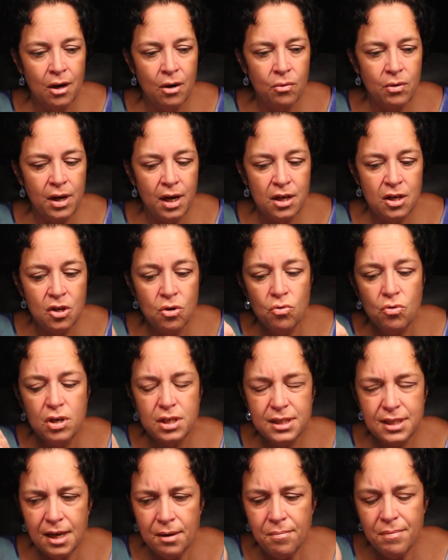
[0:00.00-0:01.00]
Okay, you
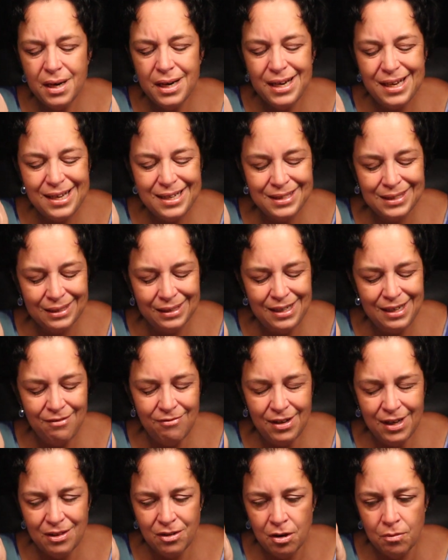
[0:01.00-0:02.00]
somebody is
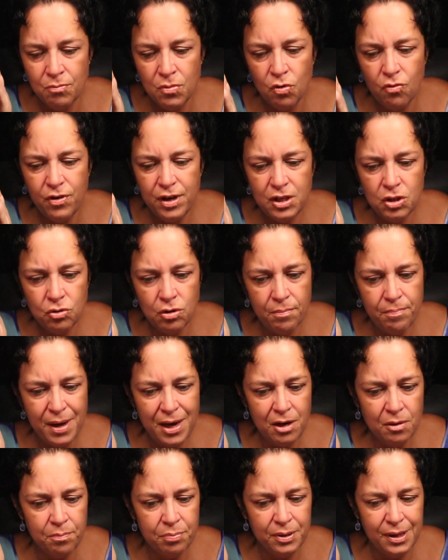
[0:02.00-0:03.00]
leaving. They're moving to a
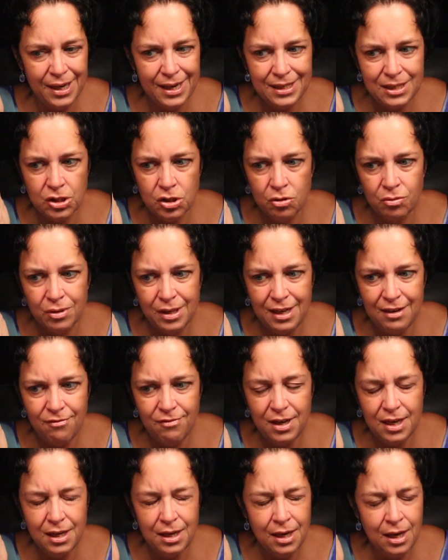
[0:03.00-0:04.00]
better place. They're
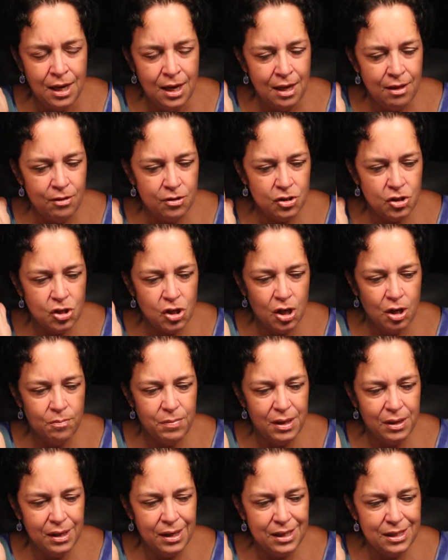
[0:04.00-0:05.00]
leaving. There's
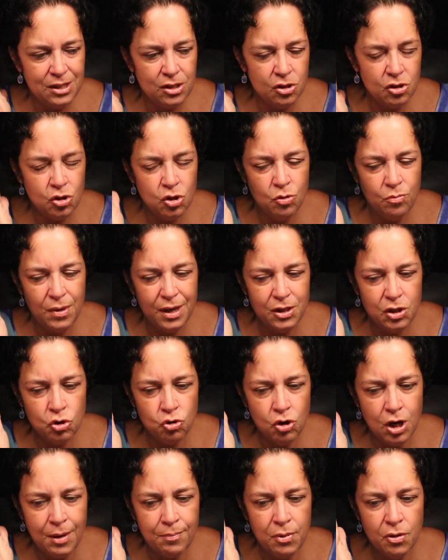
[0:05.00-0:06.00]
turbulence. There's too much
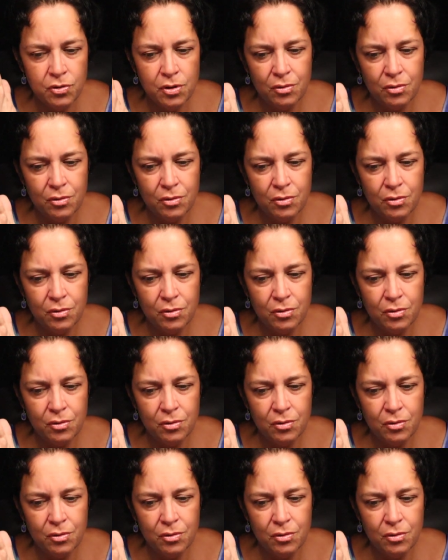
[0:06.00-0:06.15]
trouble.